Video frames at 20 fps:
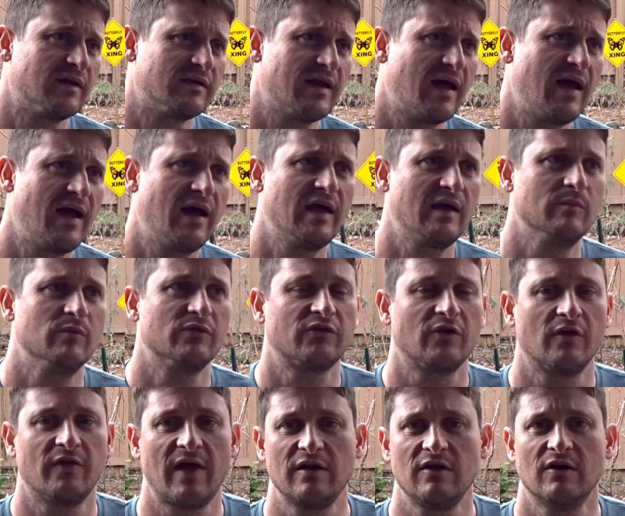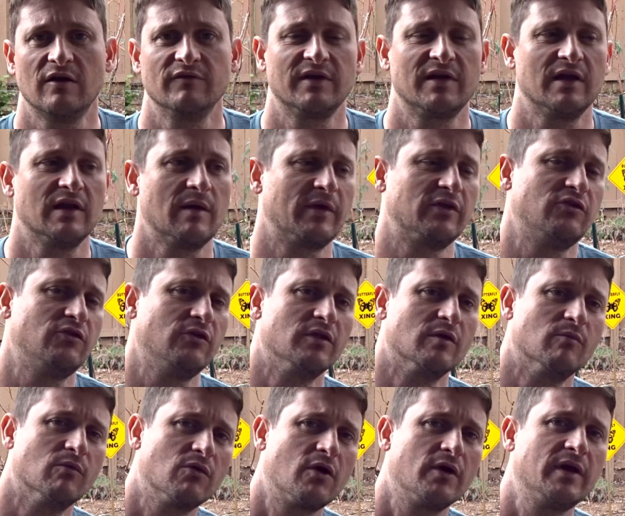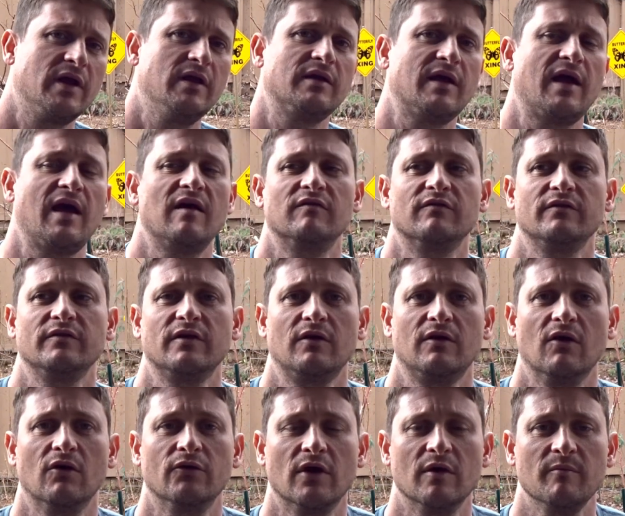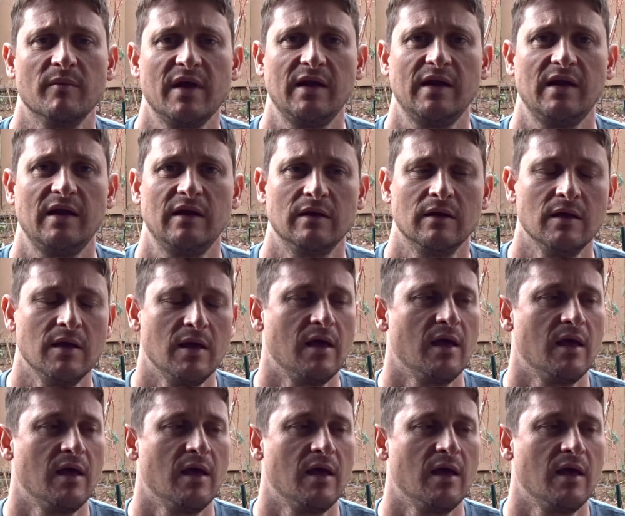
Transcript: times, so that you don't have to get up at 2 in the morning to go to a meeting.